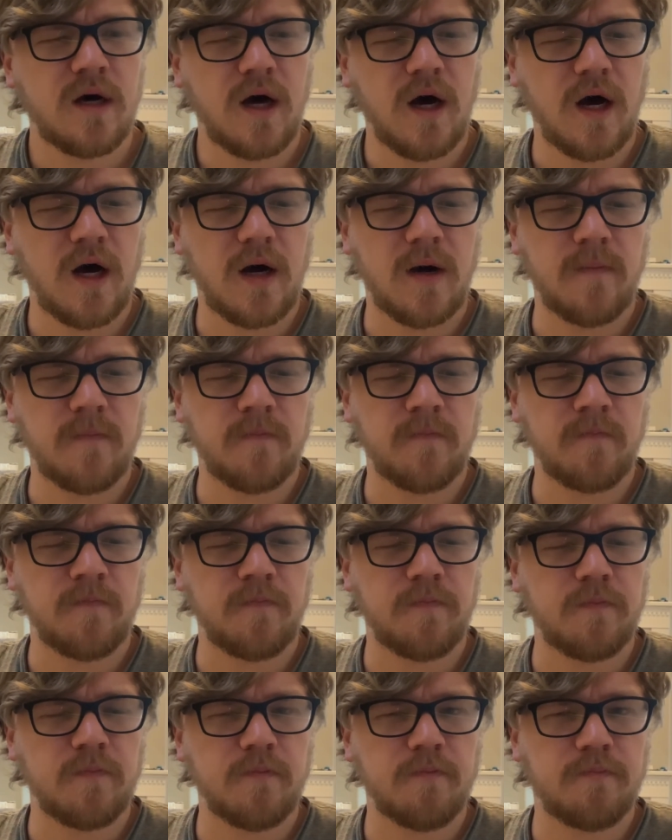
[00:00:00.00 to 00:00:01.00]

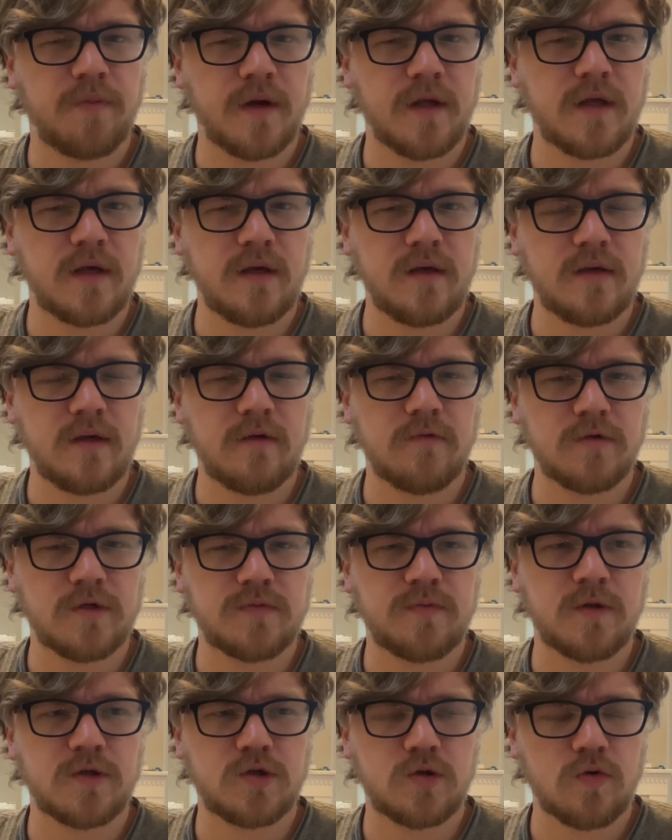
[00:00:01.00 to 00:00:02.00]
But it was
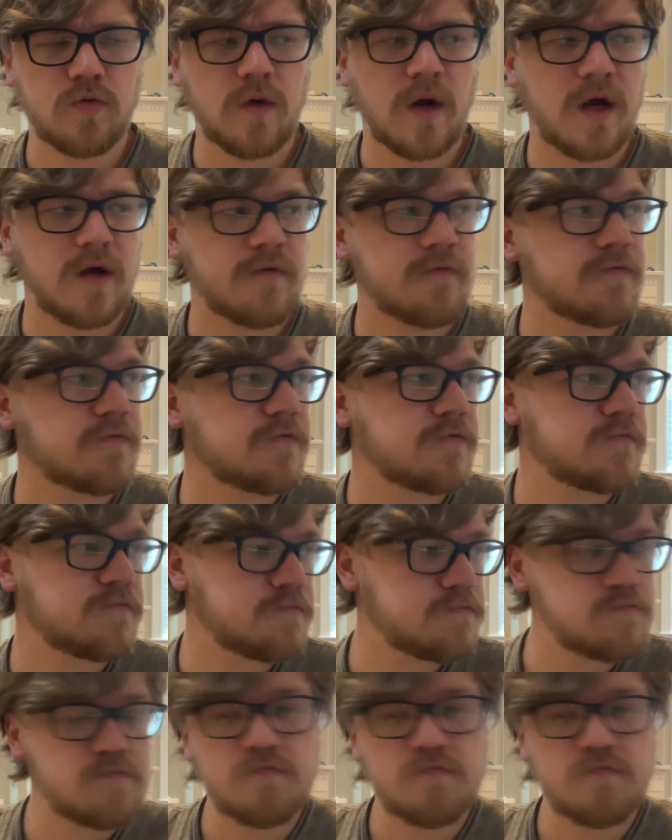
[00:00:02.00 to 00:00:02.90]
supposed to arrive